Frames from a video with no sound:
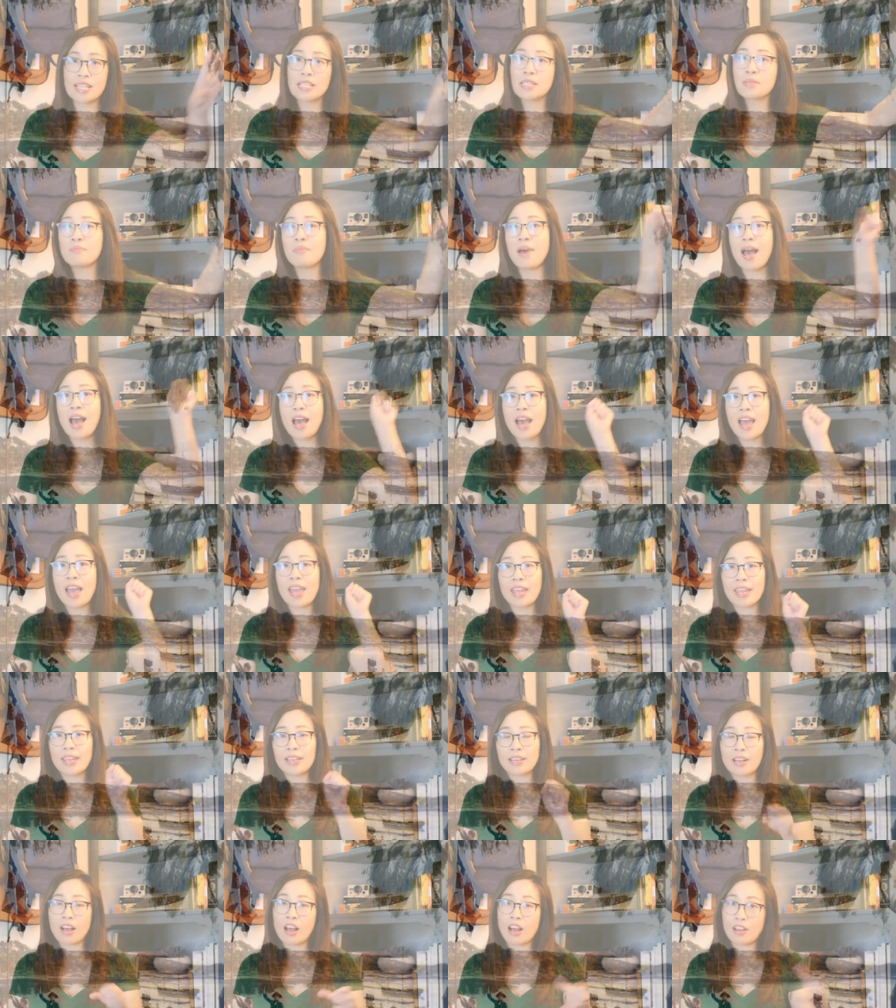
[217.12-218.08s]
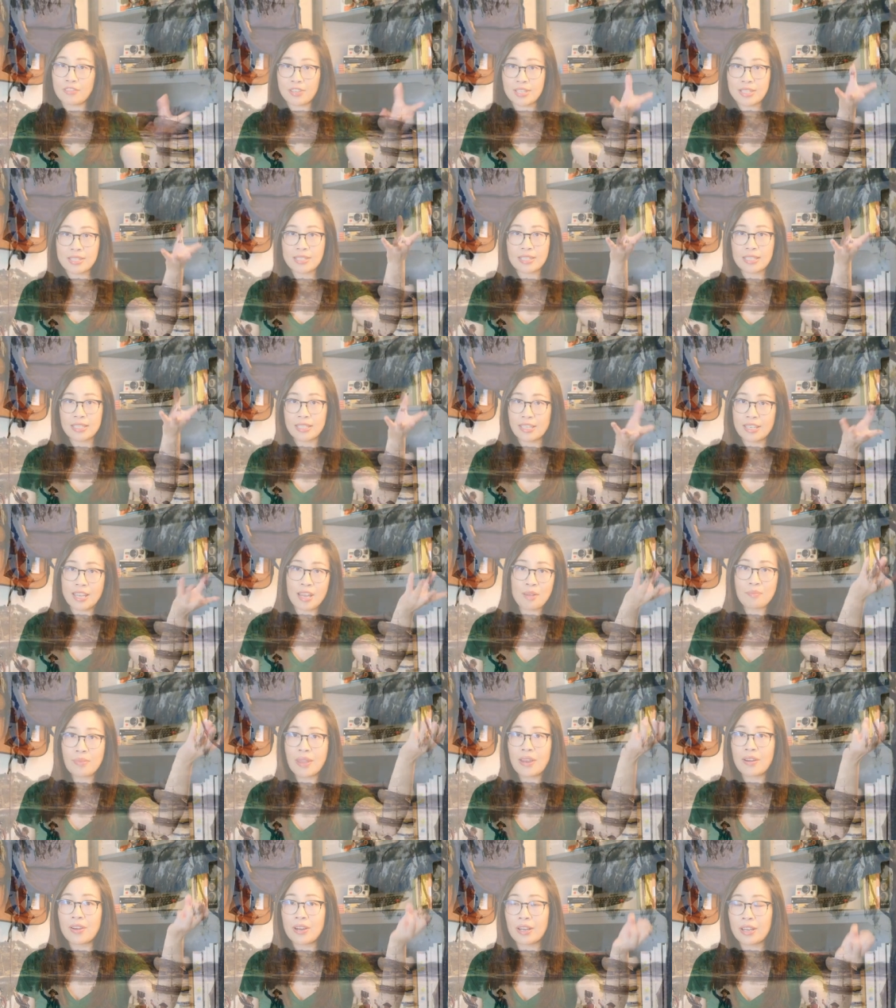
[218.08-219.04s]
It's mine, obviously,
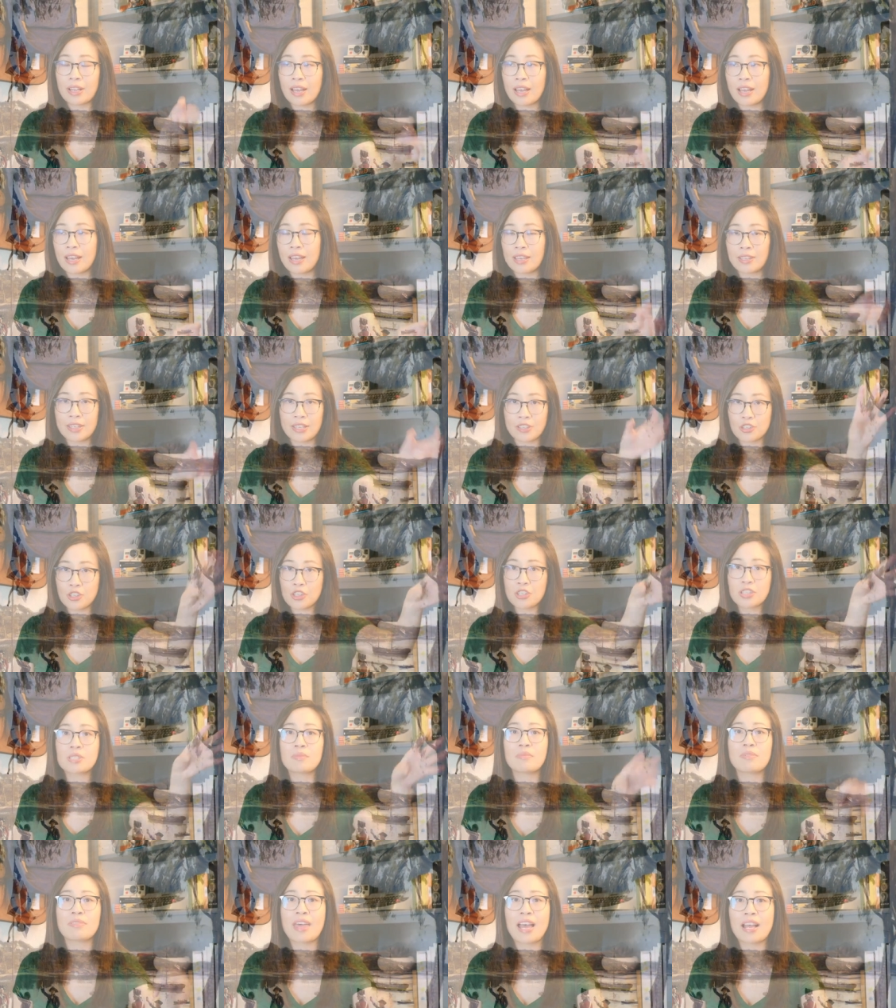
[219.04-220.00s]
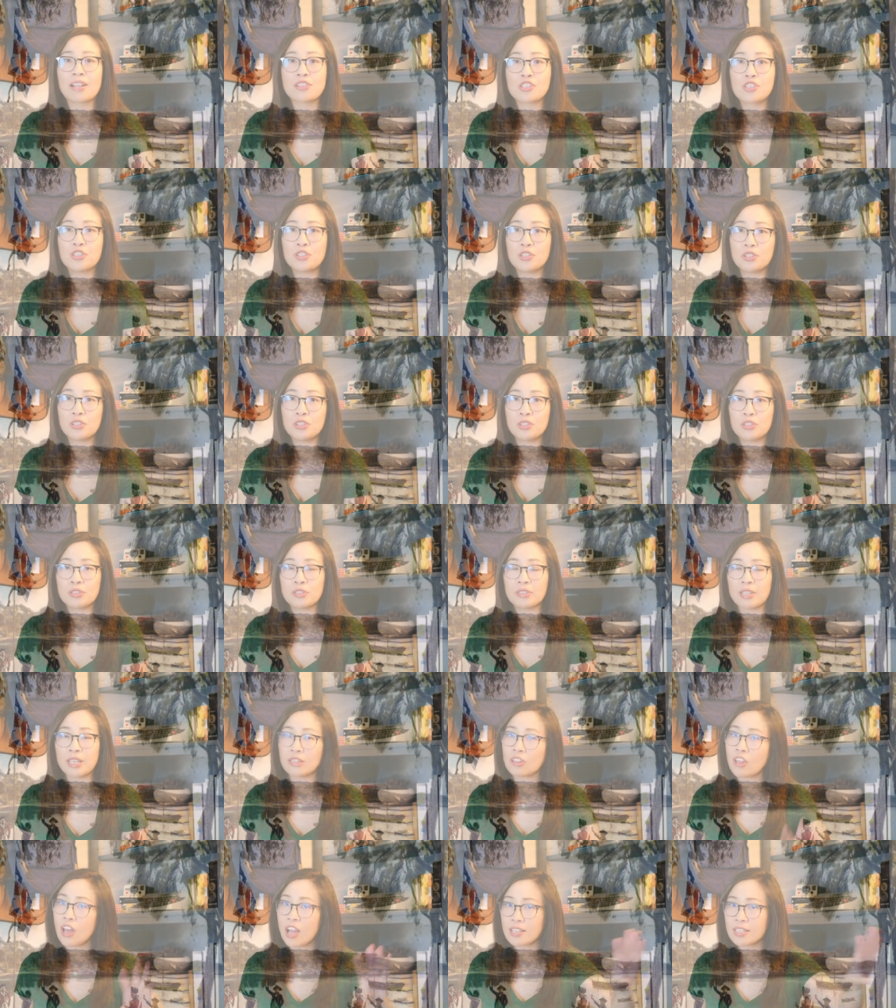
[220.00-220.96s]
America. They took some of that too,
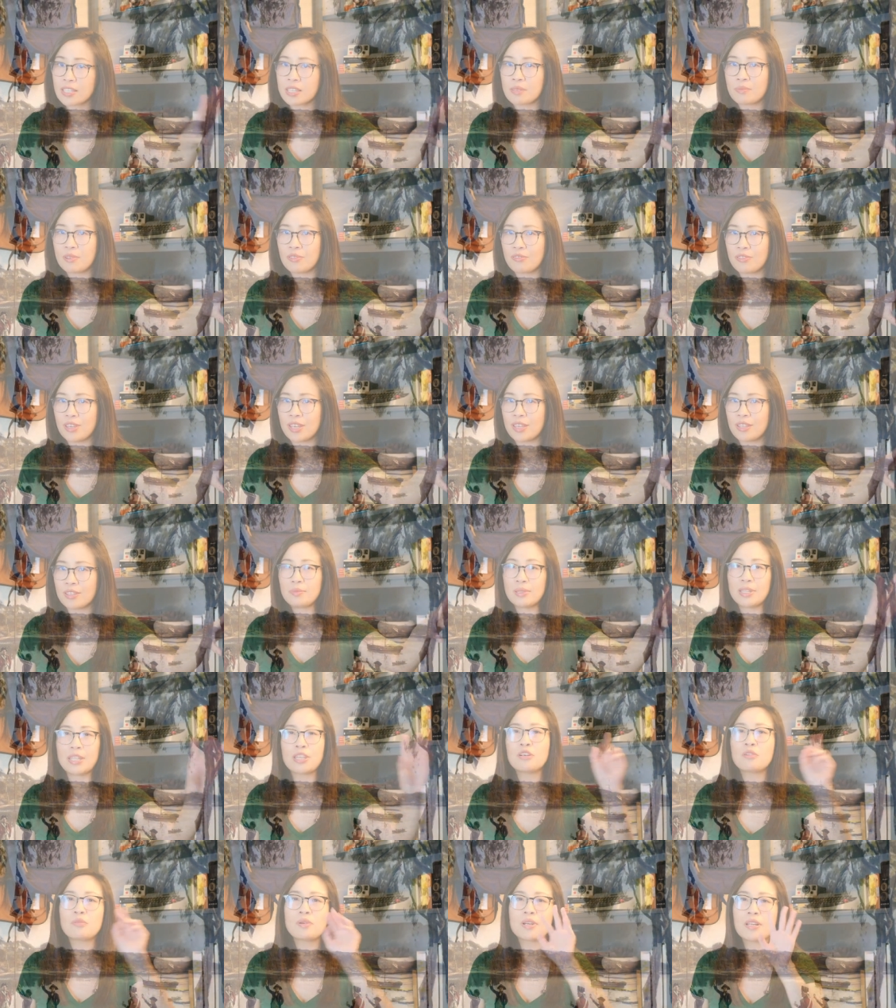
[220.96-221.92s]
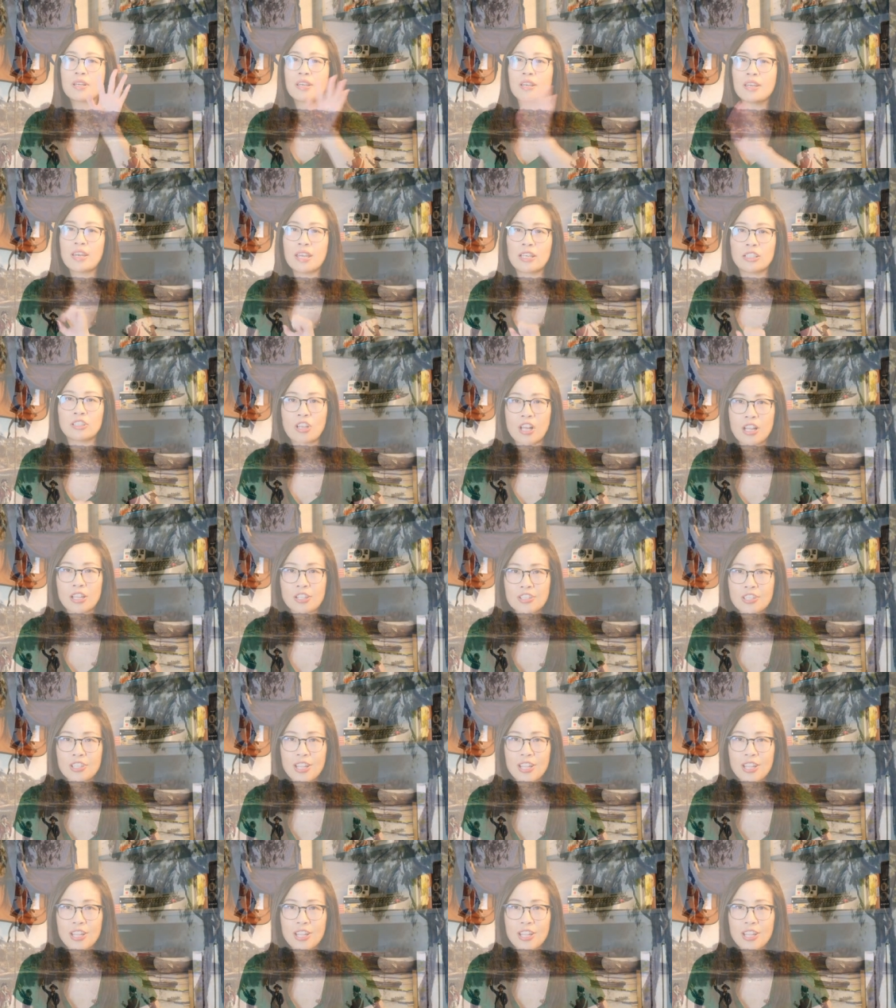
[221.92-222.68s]
they lost some of it, but they don't want to acknowledge